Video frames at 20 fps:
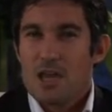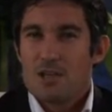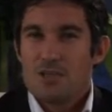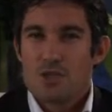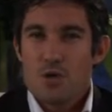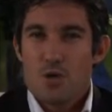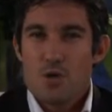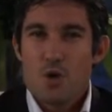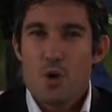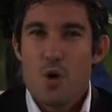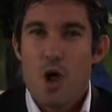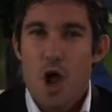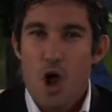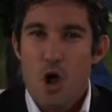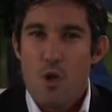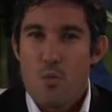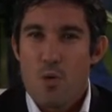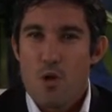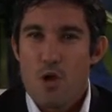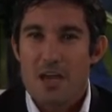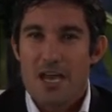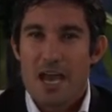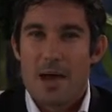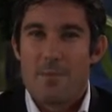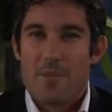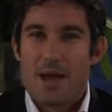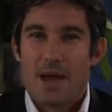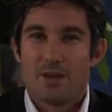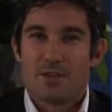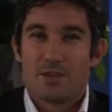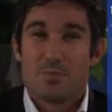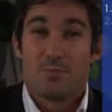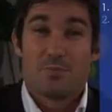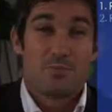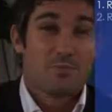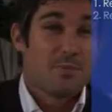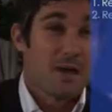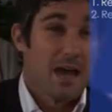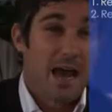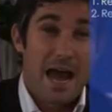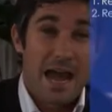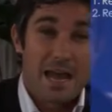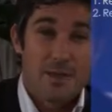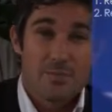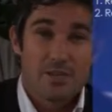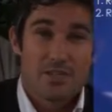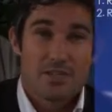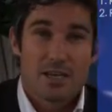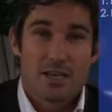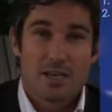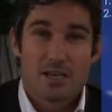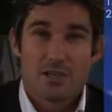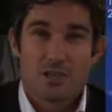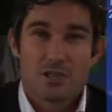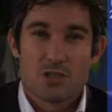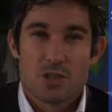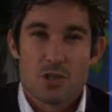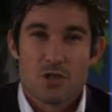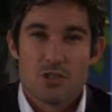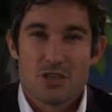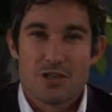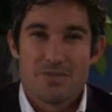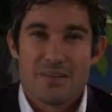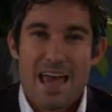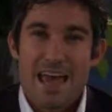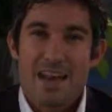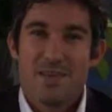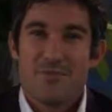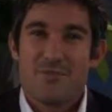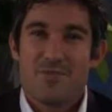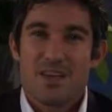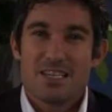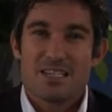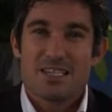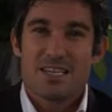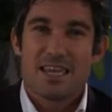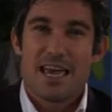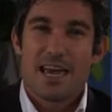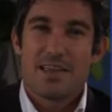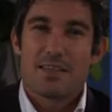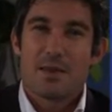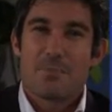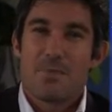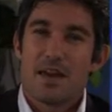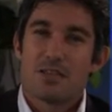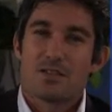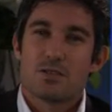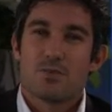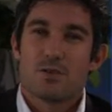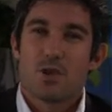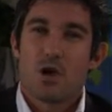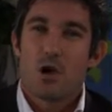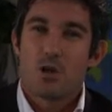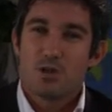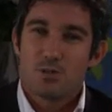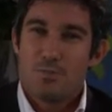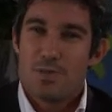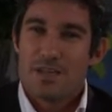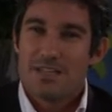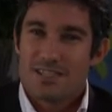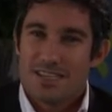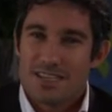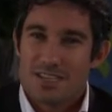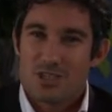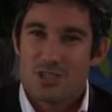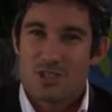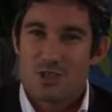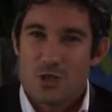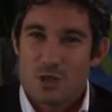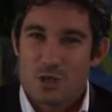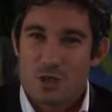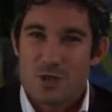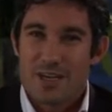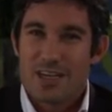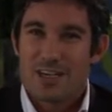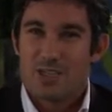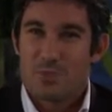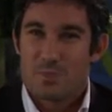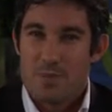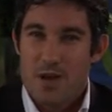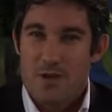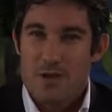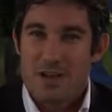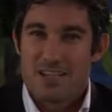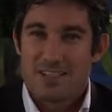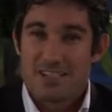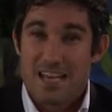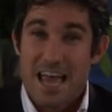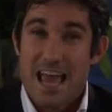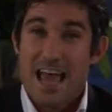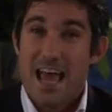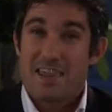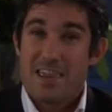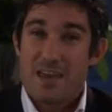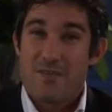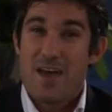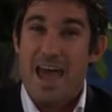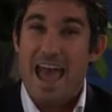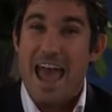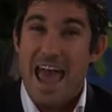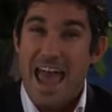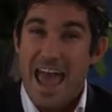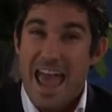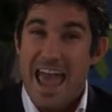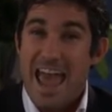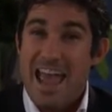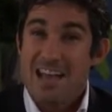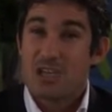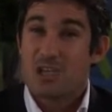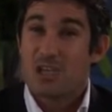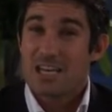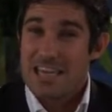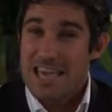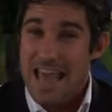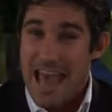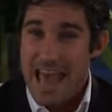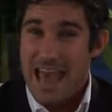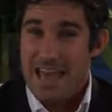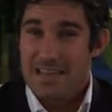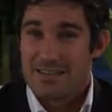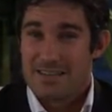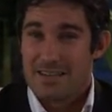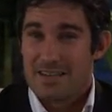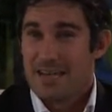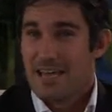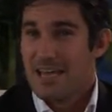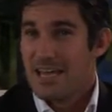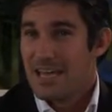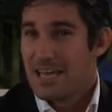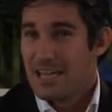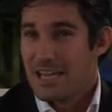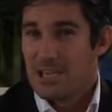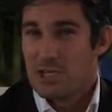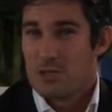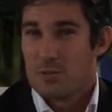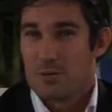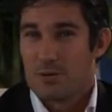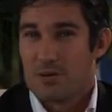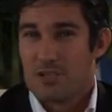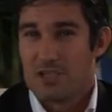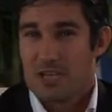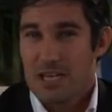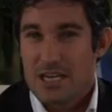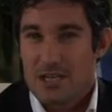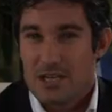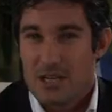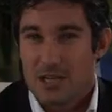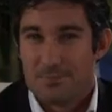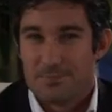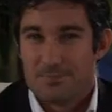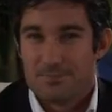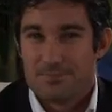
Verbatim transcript: do your homework about a particular surgeon and investigate the amount of cosmetic surgery experience they've ha actually had in each procedure.